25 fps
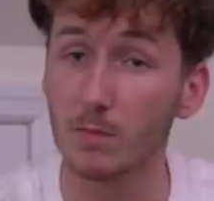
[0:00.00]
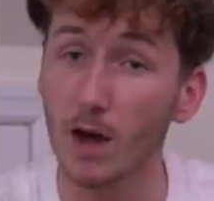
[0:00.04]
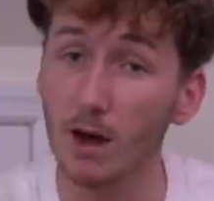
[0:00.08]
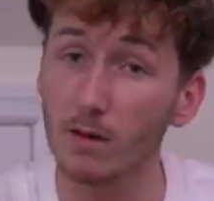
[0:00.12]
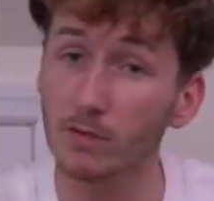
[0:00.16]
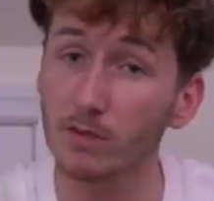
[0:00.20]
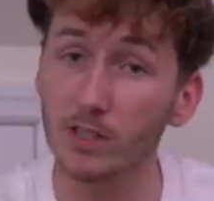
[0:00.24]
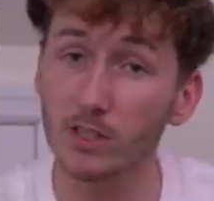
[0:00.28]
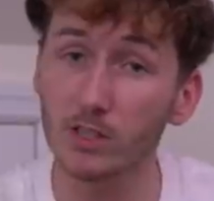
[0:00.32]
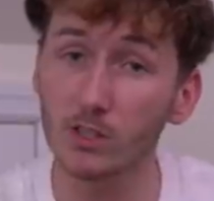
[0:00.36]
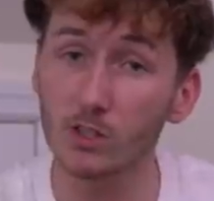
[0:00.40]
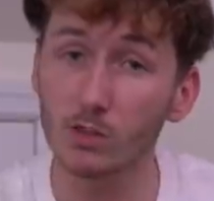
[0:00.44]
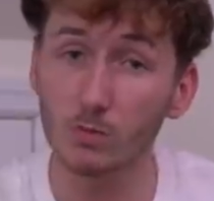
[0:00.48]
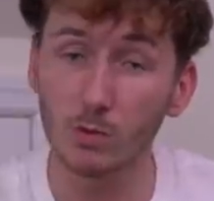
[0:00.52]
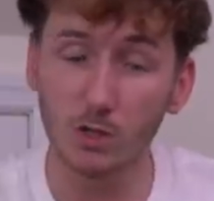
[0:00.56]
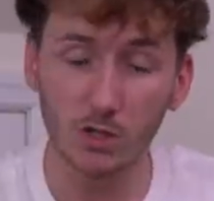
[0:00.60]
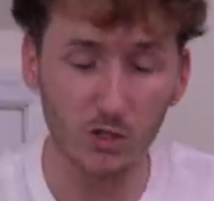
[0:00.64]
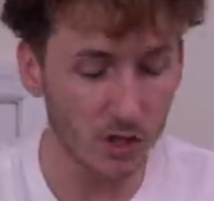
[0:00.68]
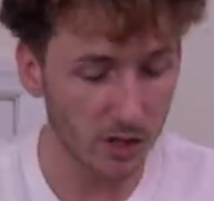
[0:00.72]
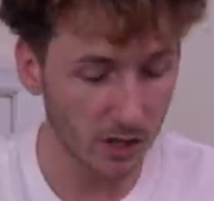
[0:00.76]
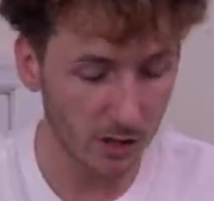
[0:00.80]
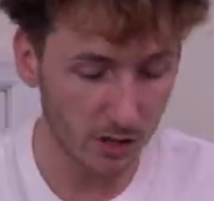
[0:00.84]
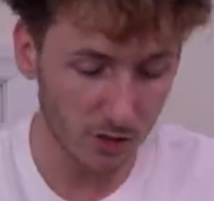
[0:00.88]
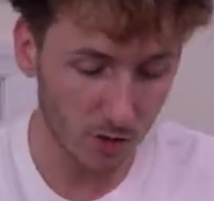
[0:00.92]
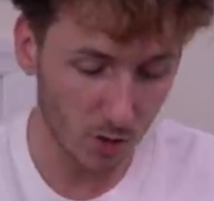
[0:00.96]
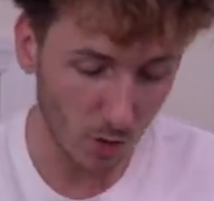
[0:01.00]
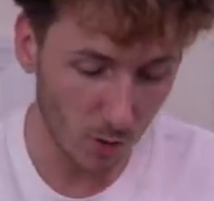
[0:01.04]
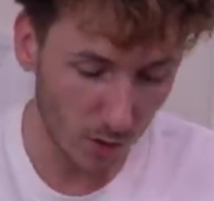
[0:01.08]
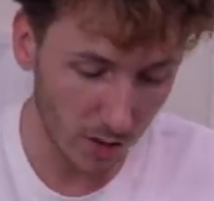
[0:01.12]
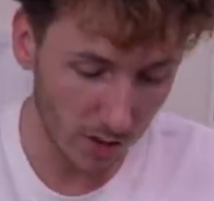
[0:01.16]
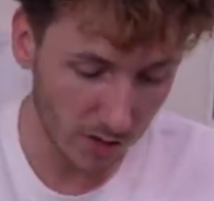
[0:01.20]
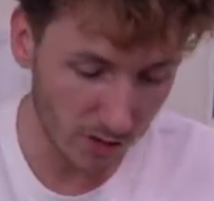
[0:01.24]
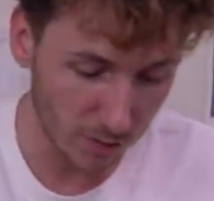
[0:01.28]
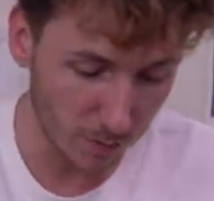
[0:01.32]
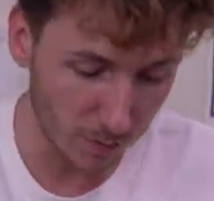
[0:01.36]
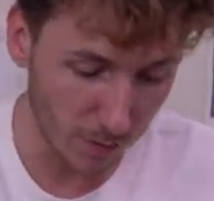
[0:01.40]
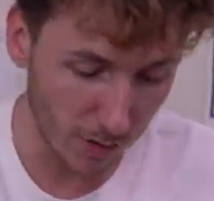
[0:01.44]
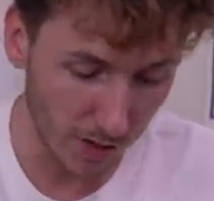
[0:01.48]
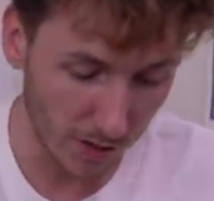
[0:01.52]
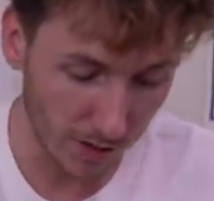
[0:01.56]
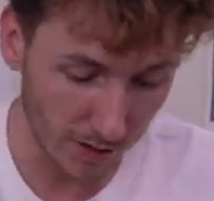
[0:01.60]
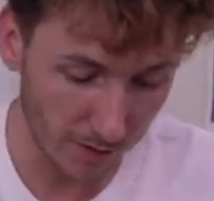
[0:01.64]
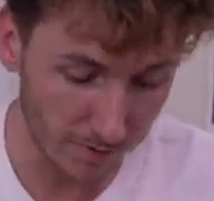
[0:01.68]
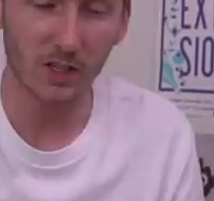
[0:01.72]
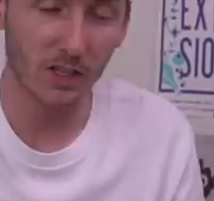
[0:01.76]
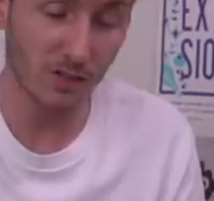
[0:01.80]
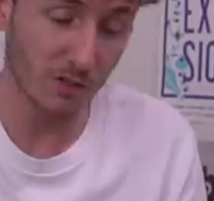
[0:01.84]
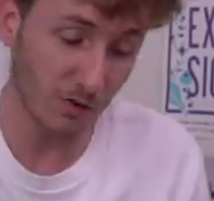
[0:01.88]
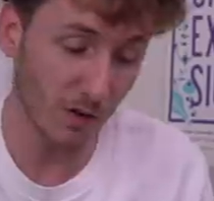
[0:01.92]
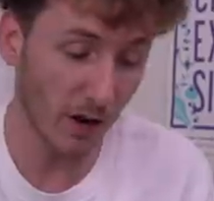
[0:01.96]
Not really too much into toys,
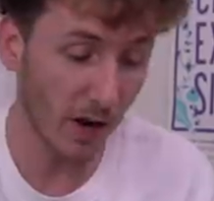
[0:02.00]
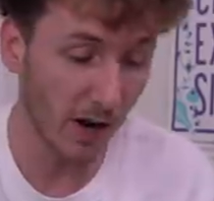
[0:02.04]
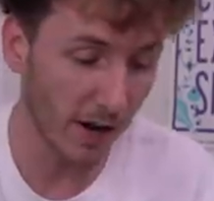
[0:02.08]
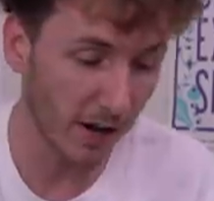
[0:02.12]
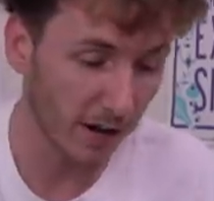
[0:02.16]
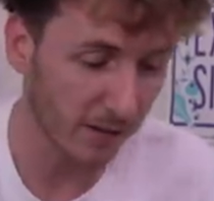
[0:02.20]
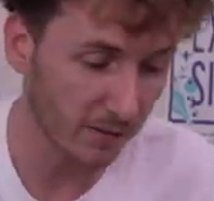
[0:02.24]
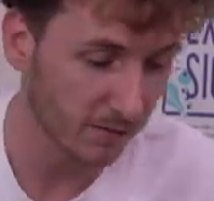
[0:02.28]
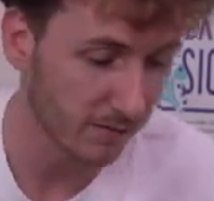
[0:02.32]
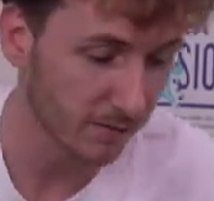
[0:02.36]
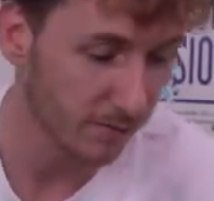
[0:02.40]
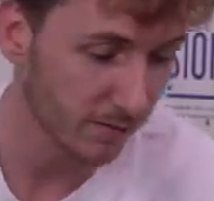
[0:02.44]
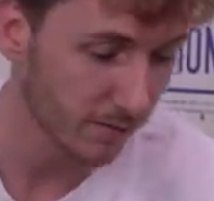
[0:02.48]
but this fire.